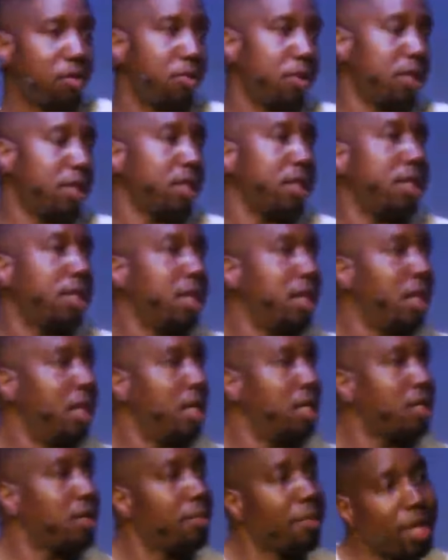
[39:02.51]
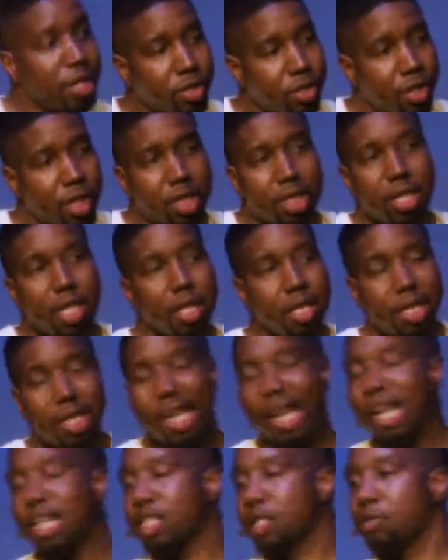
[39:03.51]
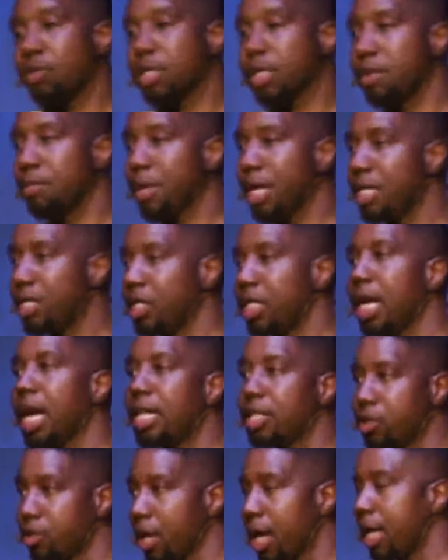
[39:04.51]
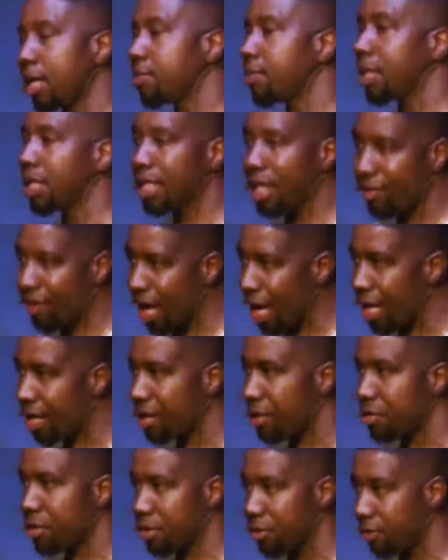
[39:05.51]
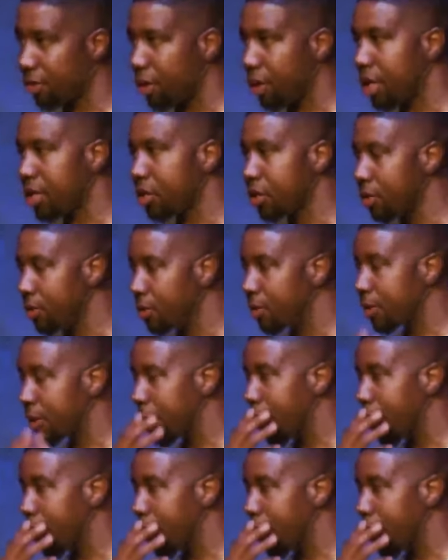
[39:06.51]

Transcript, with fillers: one to make sure there's nothing cancerous in my GI tract because I've had some severe issues